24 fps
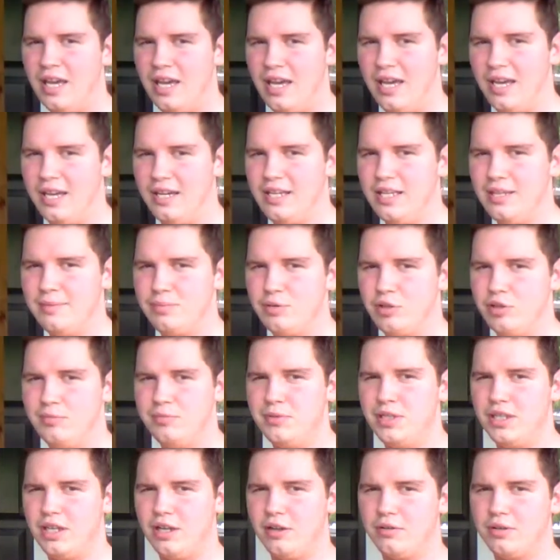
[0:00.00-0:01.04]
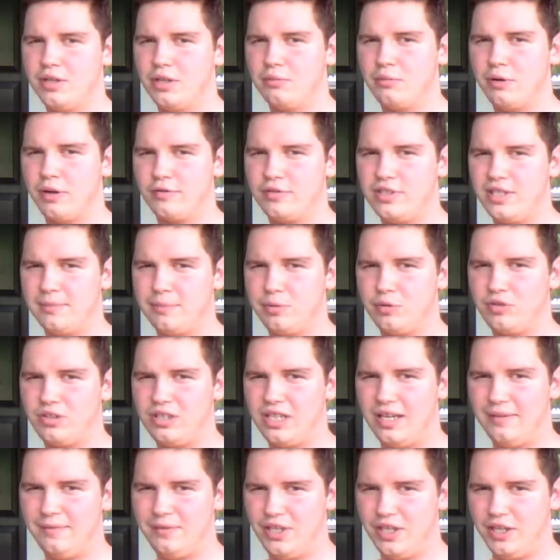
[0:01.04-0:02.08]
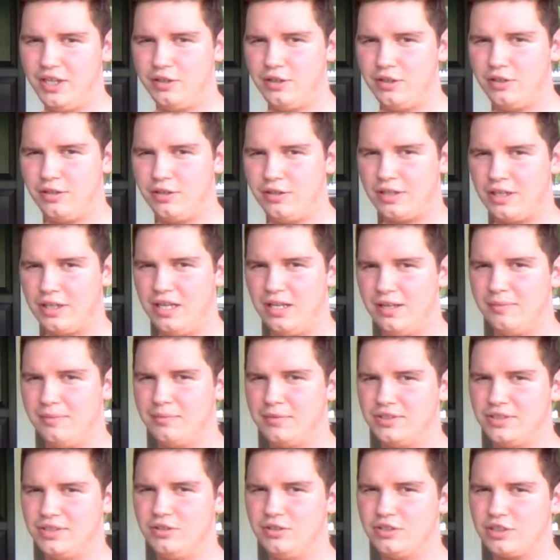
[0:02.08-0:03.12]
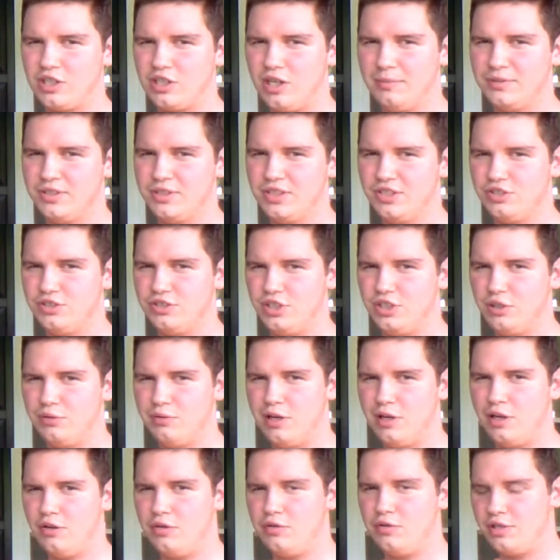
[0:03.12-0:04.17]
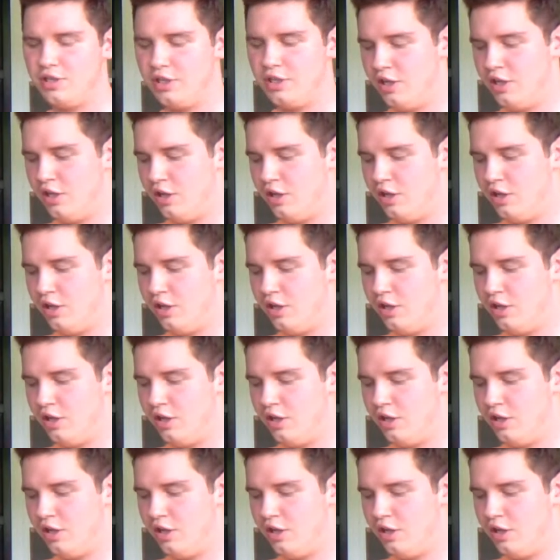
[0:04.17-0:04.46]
and he proved it on the Well-Tempered Clavier, a series of compositions he wrote,